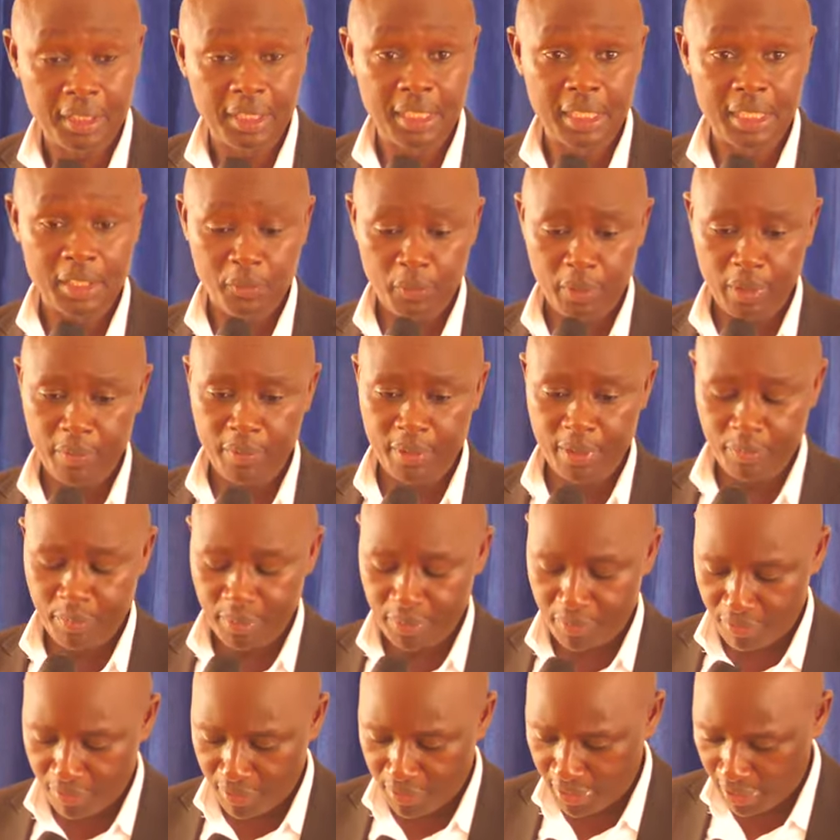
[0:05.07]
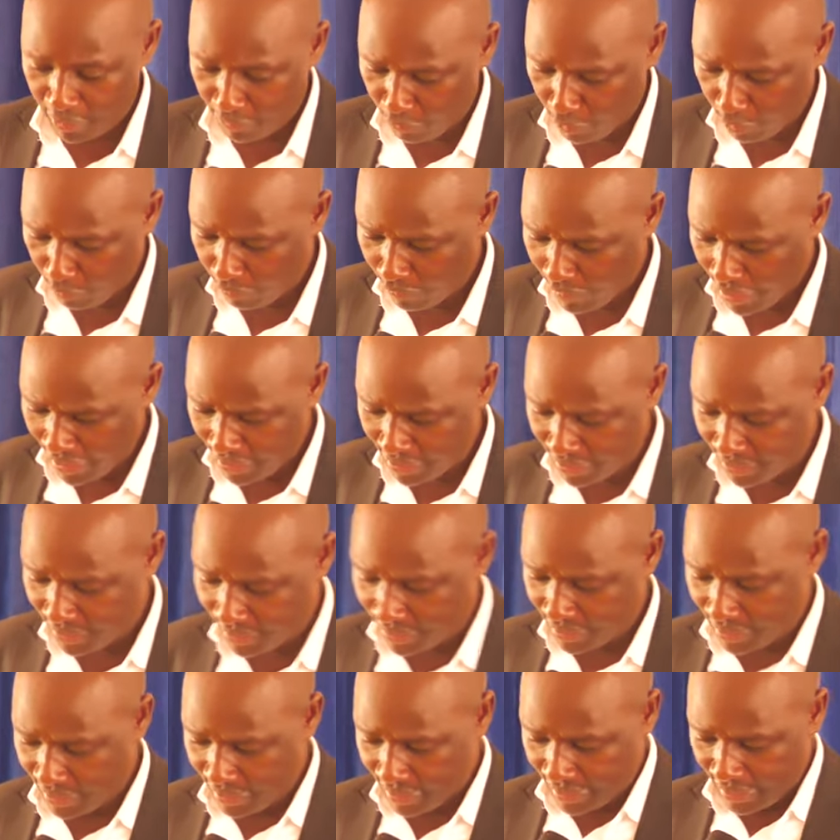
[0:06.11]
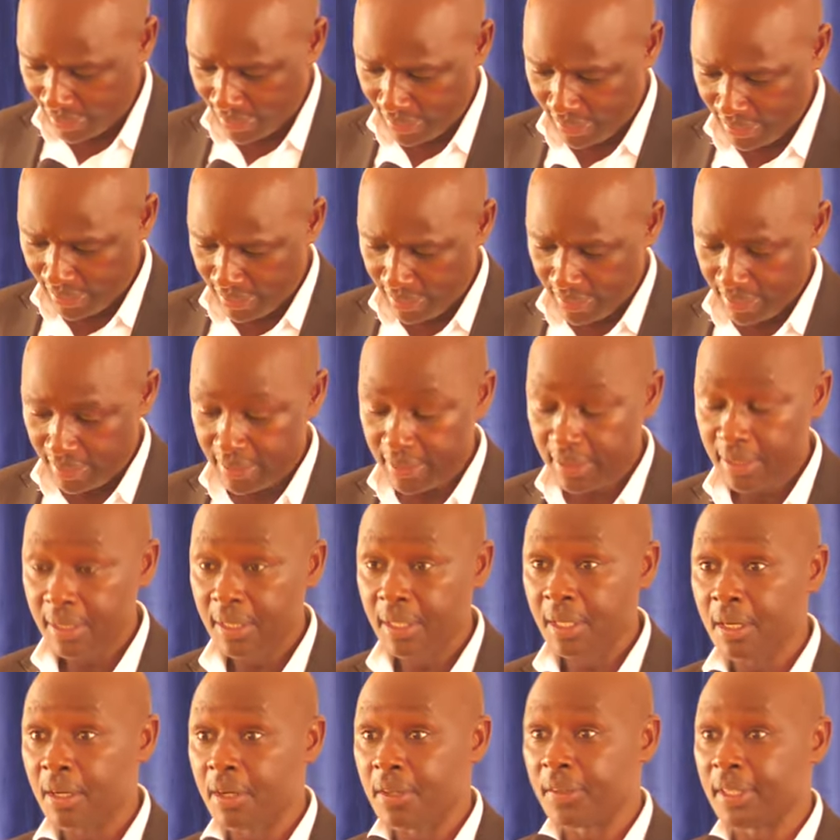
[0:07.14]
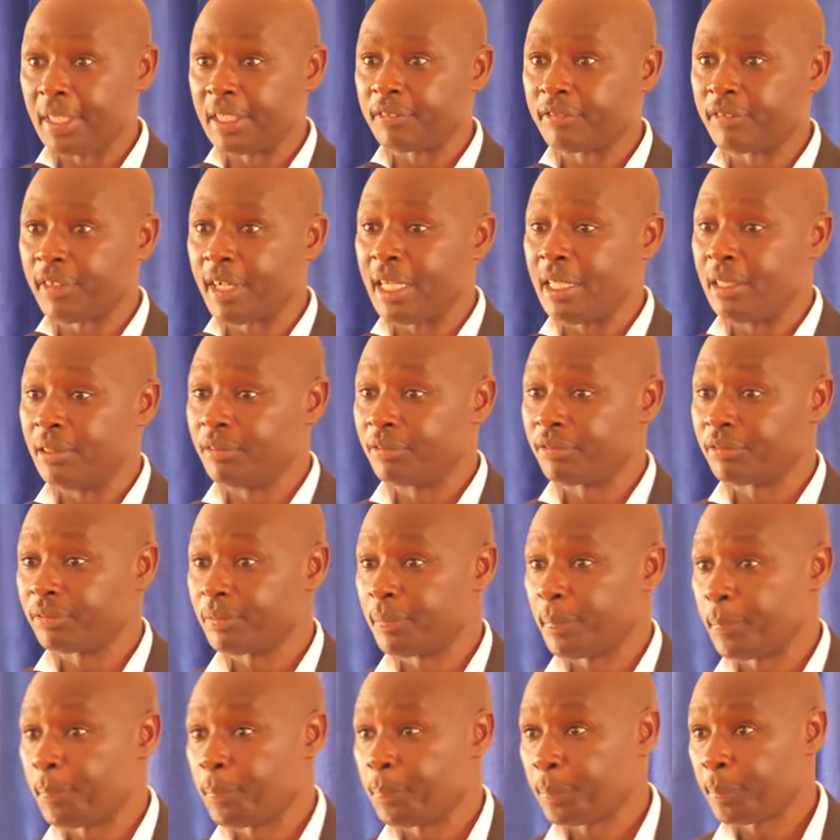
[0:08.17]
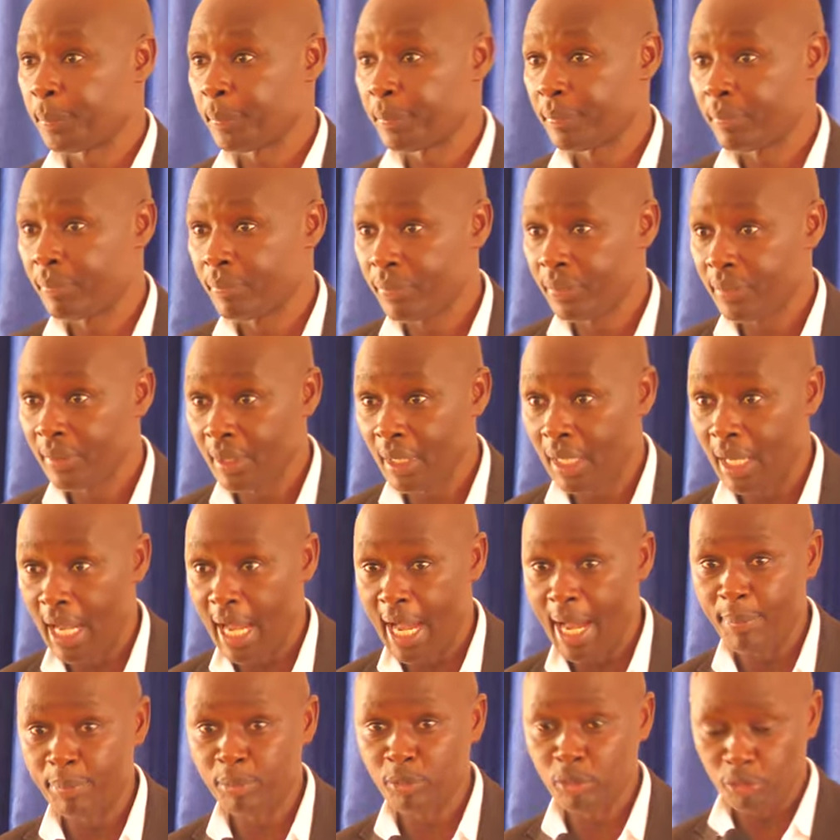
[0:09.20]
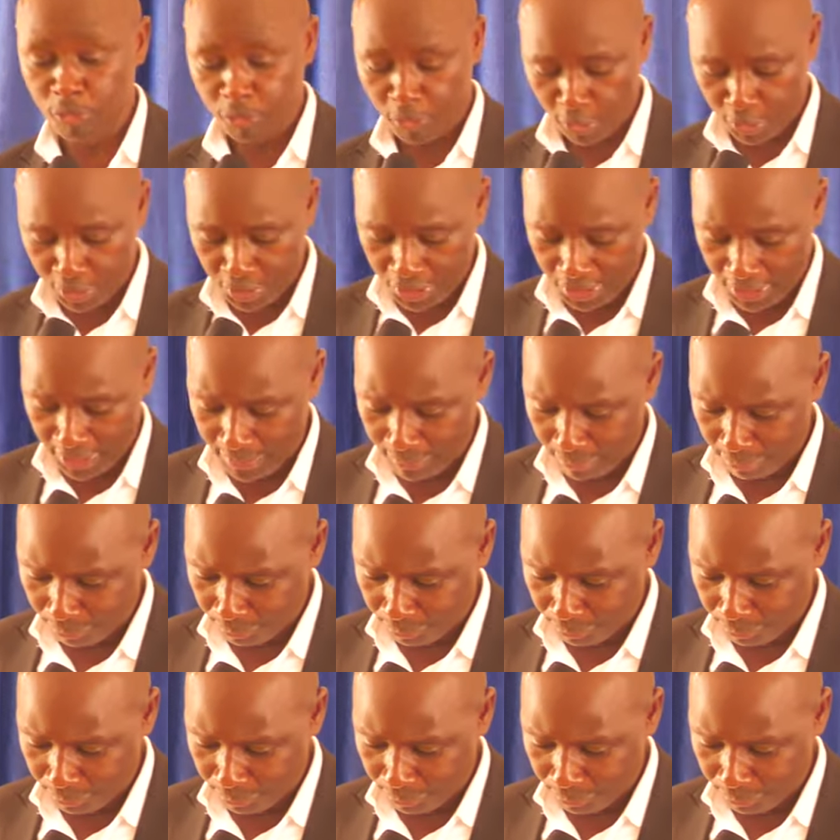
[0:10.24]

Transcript: and we will be reading from verse 35 up to 40,